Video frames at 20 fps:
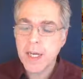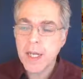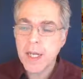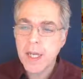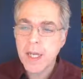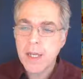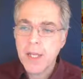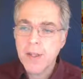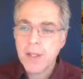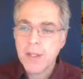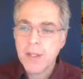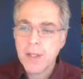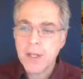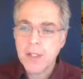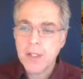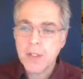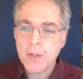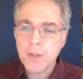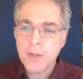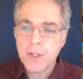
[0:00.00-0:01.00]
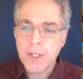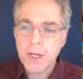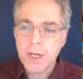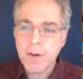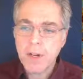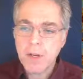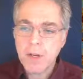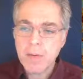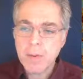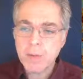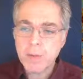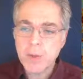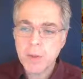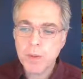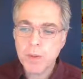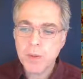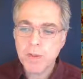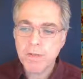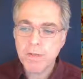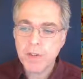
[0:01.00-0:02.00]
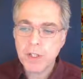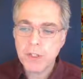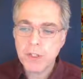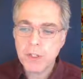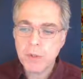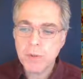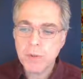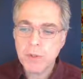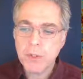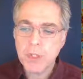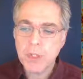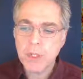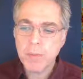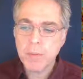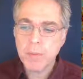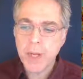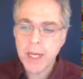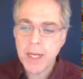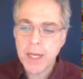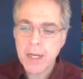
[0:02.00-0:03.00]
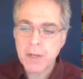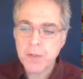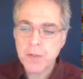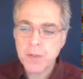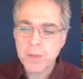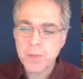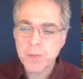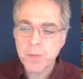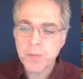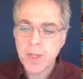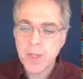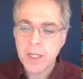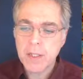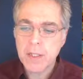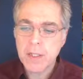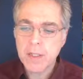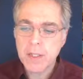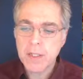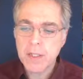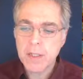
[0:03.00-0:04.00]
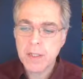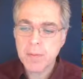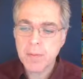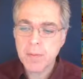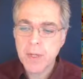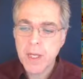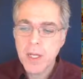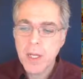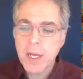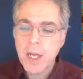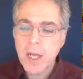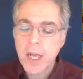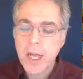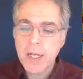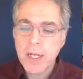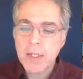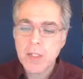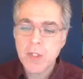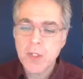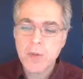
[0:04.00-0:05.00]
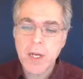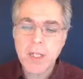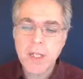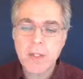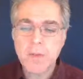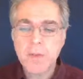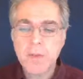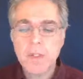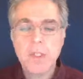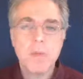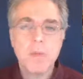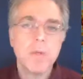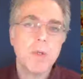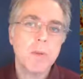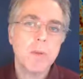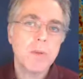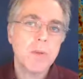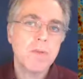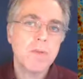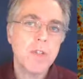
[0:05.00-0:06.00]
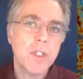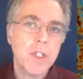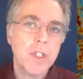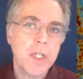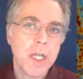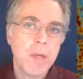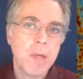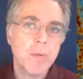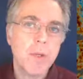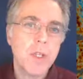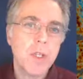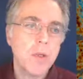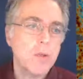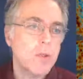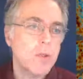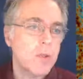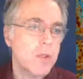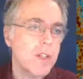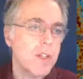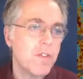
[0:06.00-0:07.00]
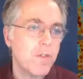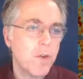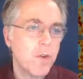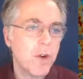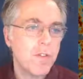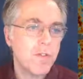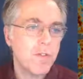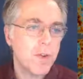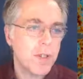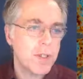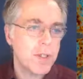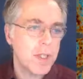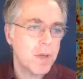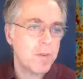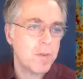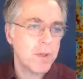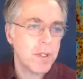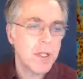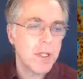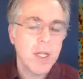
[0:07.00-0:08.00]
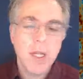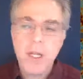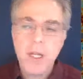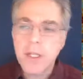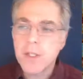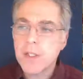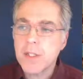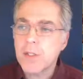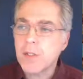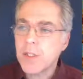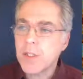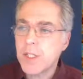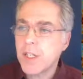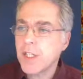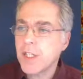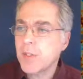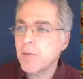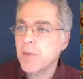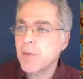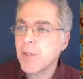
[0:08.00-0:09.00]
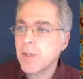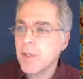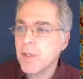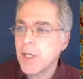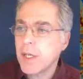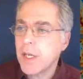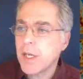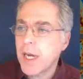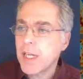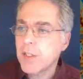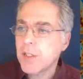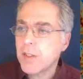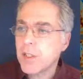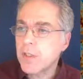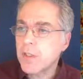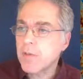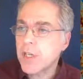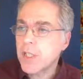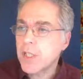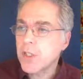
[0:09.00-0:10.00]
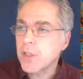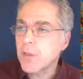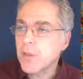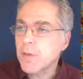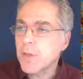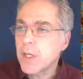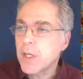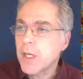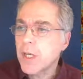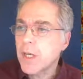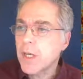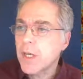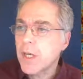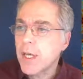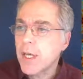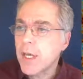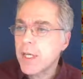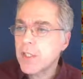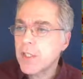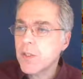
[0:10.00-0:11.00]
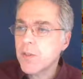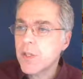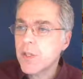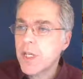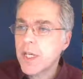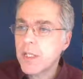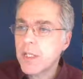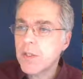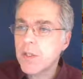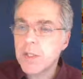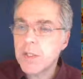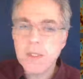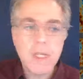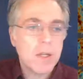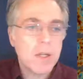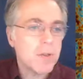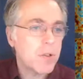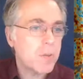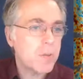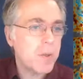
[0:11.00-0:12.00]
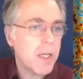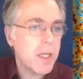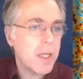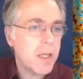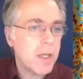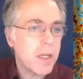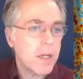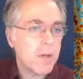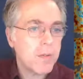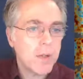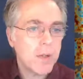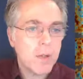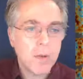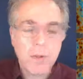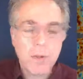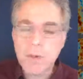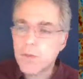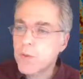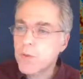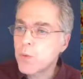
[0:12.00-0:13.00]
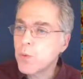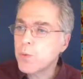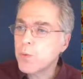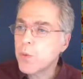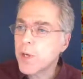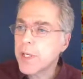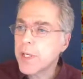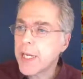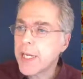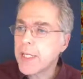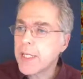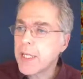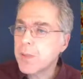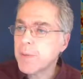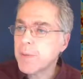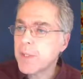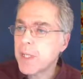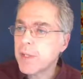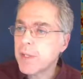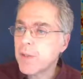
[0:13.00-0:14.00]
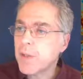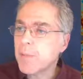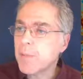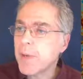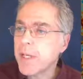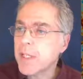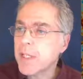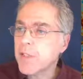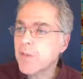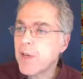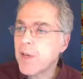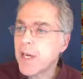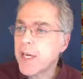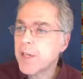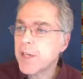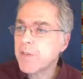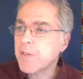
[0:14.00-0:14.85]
that there's deuterium absorption features which you can pick out in the system. And the strength of this absorption feature can be used to infer, for example, the deuterium to hydrogen ratio. And so here it turns out to be of the order of 2.8 times 10 to the minus 5,